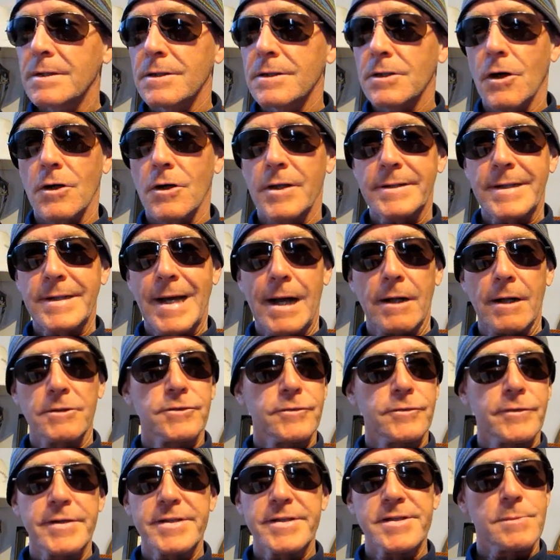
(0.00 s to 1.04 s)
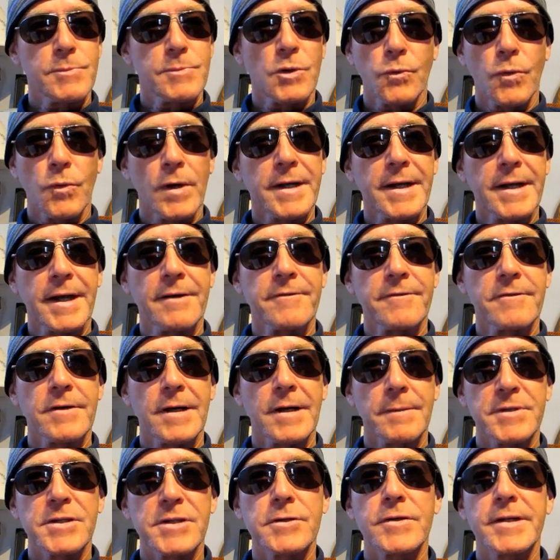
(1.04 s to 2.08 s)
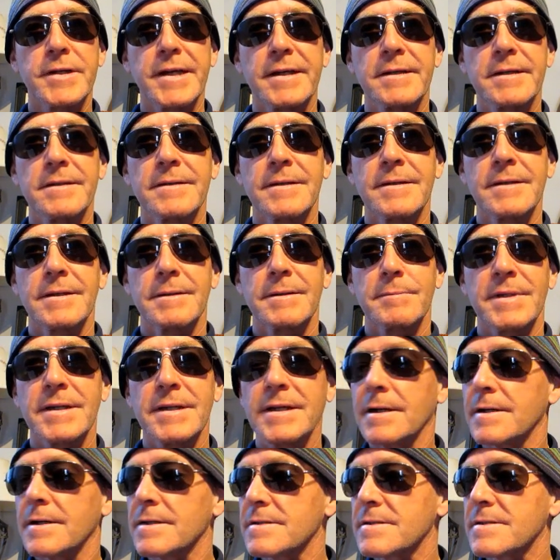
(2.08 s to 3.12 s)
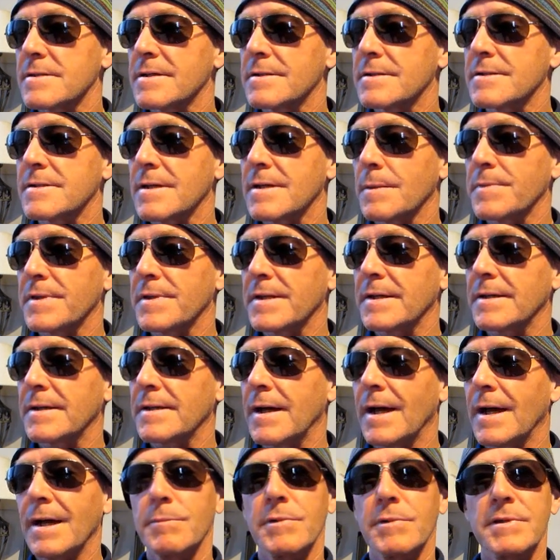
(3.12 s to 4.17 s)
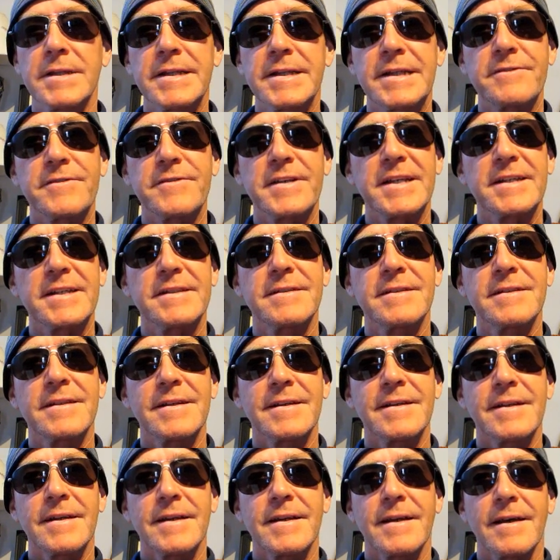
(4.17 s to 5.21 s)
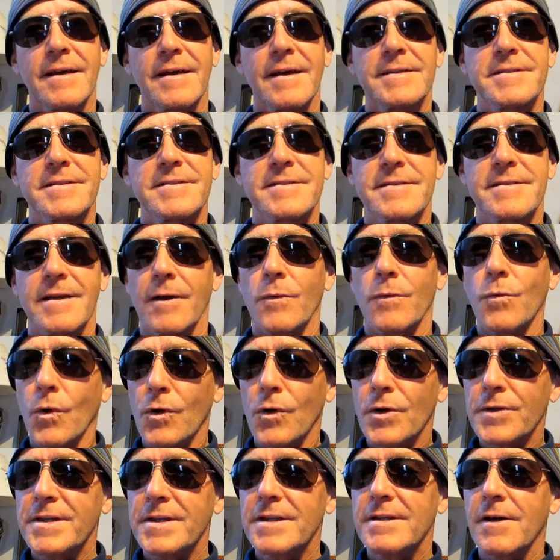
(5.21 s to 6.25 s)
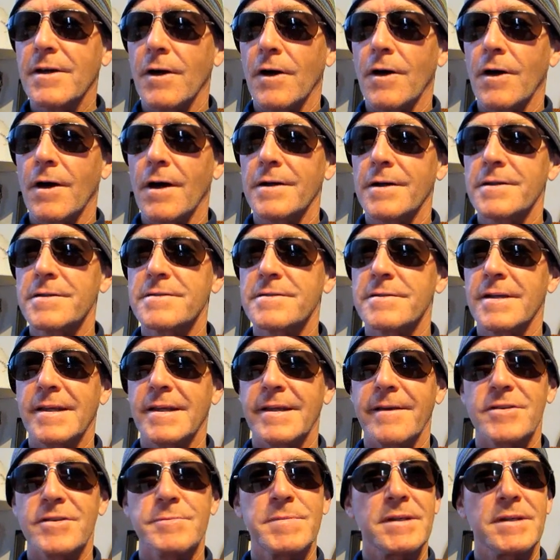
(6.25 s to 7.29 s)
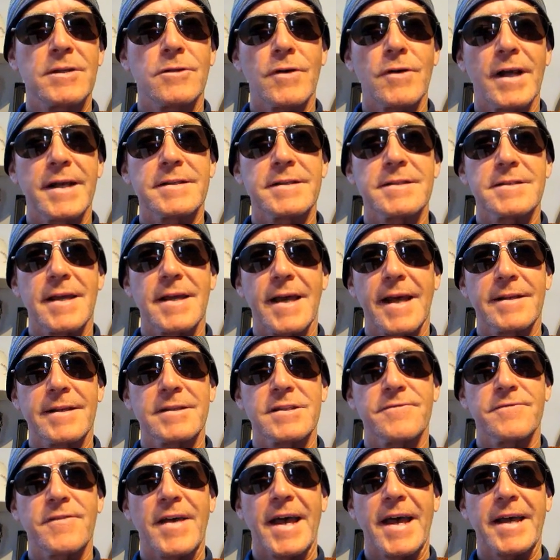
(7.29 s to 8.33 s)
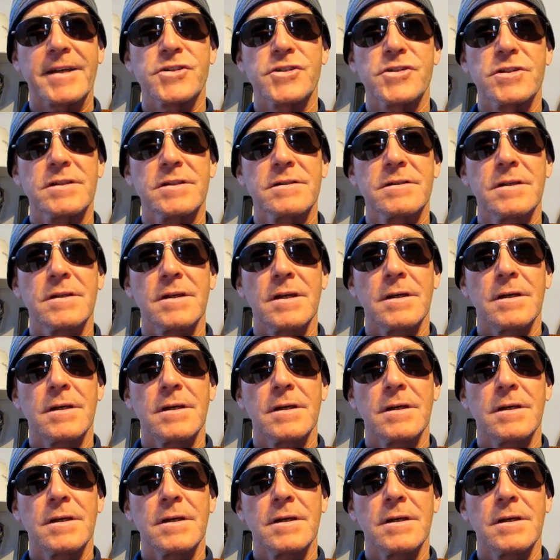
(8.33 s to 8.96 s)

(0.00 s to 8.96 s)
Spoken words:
call it altruism or whatever. I'm doing it because it's something I believe in. It's a worthy cause. It gives me great satisfaction,